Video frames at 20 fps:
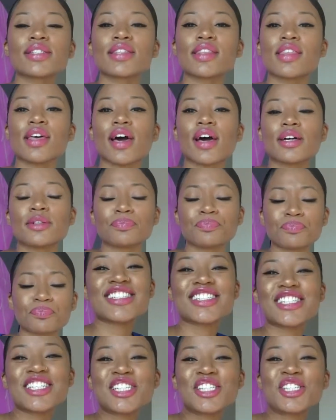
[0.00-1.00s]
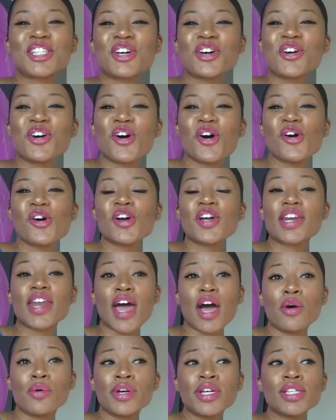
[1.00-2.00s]
that so
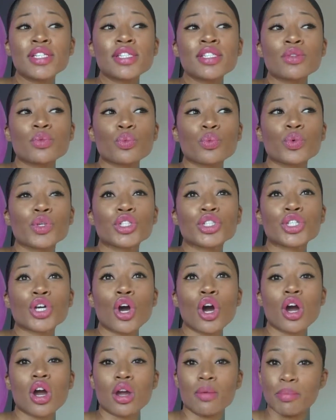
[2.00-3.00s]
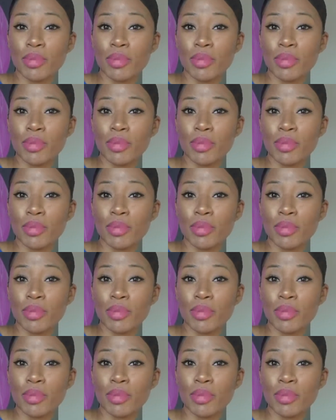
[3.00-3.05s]
Okinawans, which are